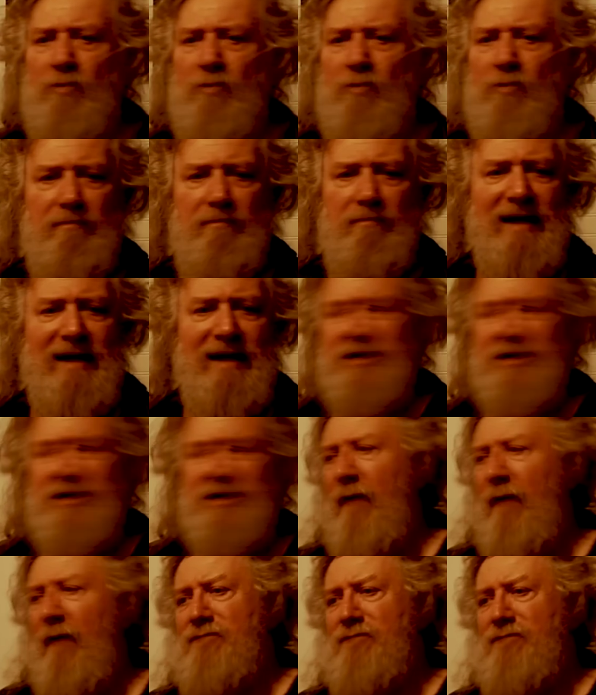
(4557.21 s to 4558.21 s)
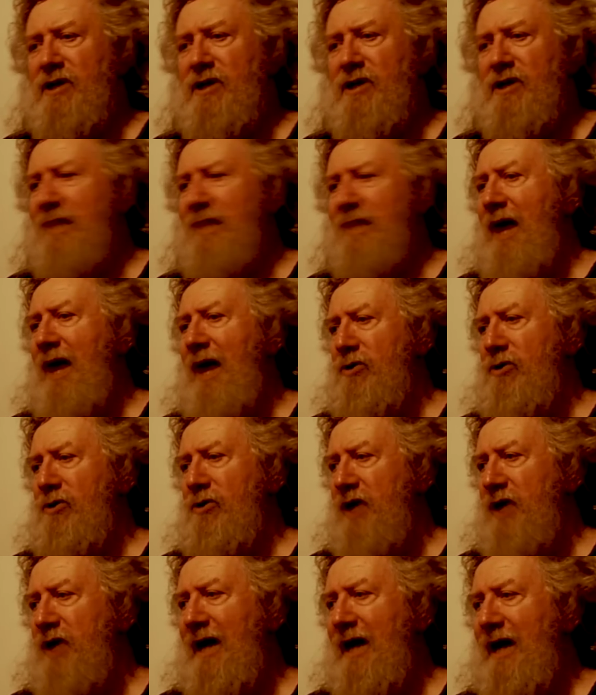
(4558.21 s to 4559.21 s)
Biggest eruption in modern
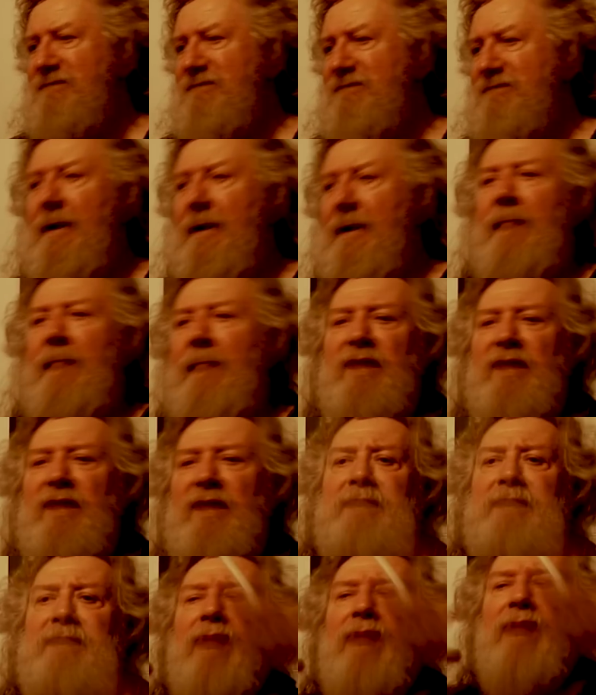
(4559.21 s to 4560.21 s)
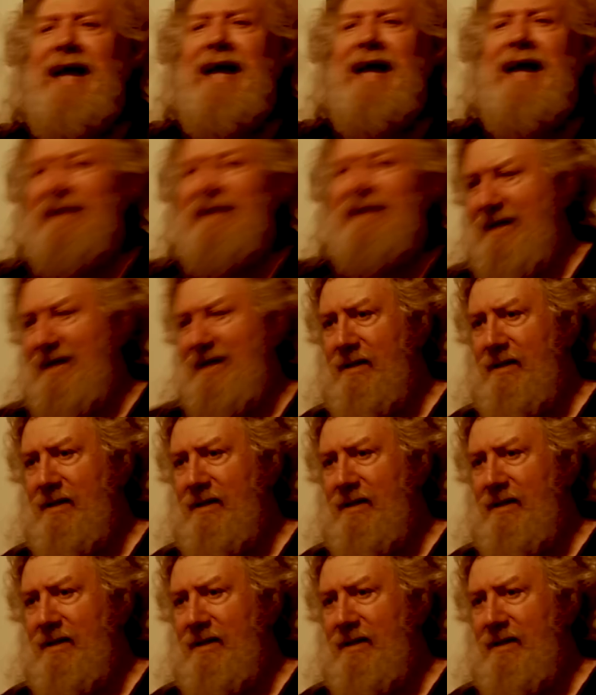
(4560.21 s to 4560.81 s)
times. And it blanketed